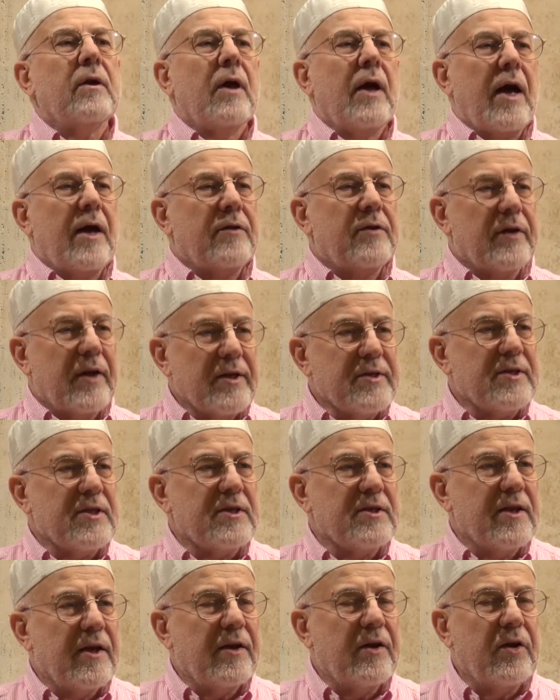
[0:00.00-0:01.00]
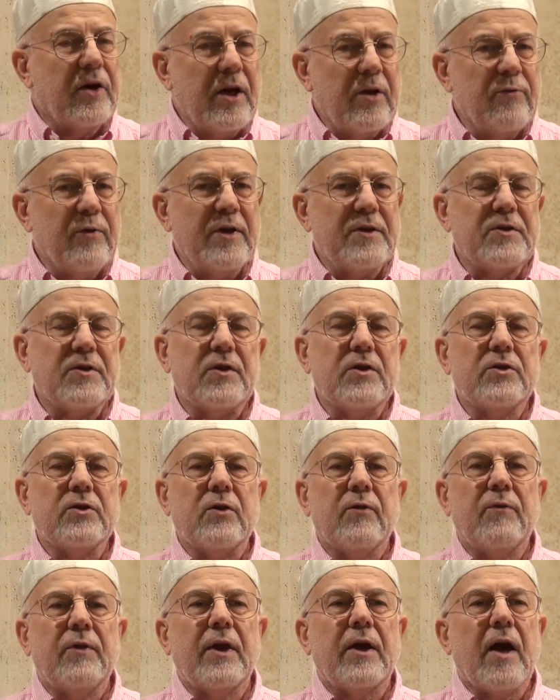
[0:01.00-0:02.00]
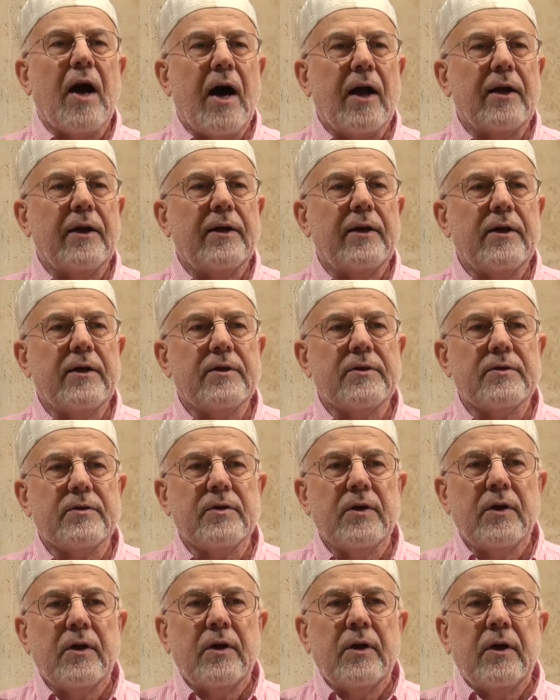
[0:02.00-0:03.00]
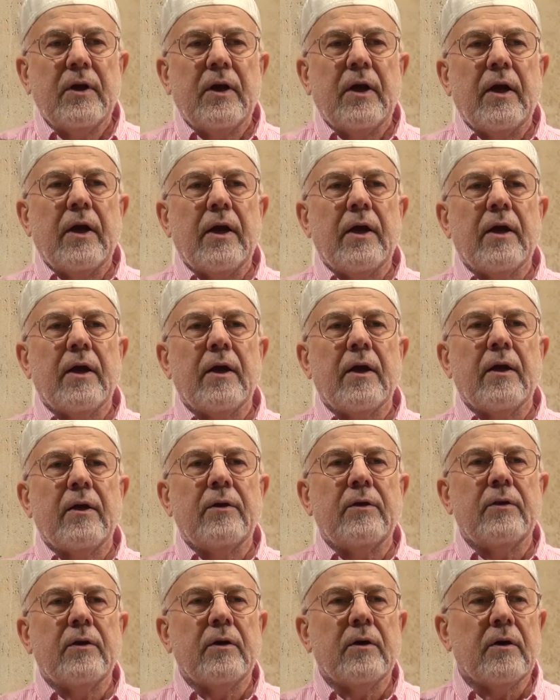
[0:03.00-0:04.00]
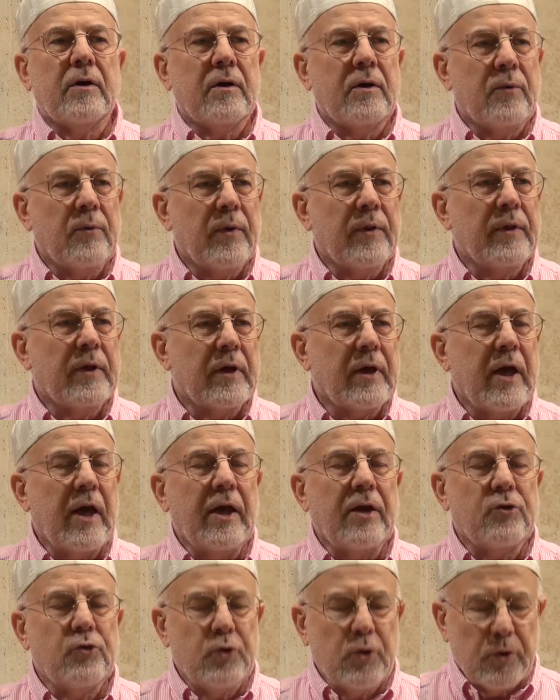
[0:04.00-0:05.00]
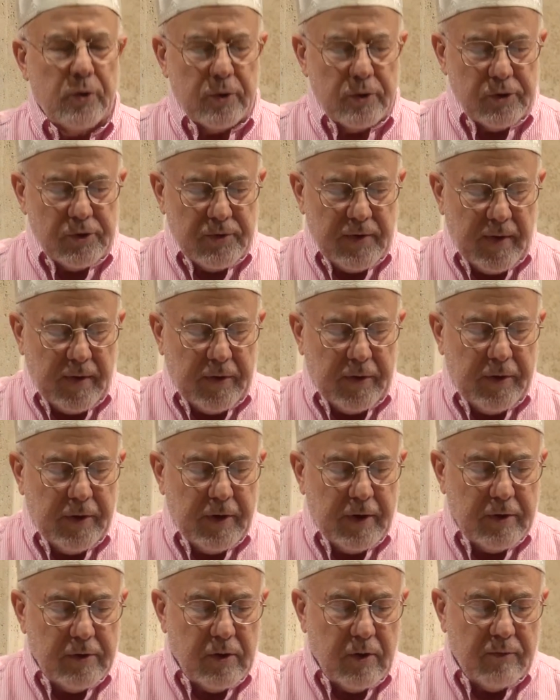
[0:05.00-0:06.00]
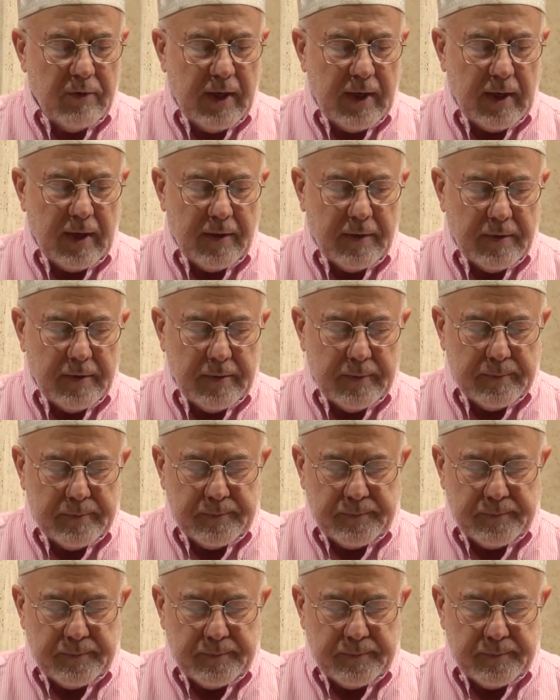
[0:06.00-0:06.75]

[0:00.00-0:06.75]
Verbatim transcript: addresses the grievances of the colonies and uh, with the King George III of England.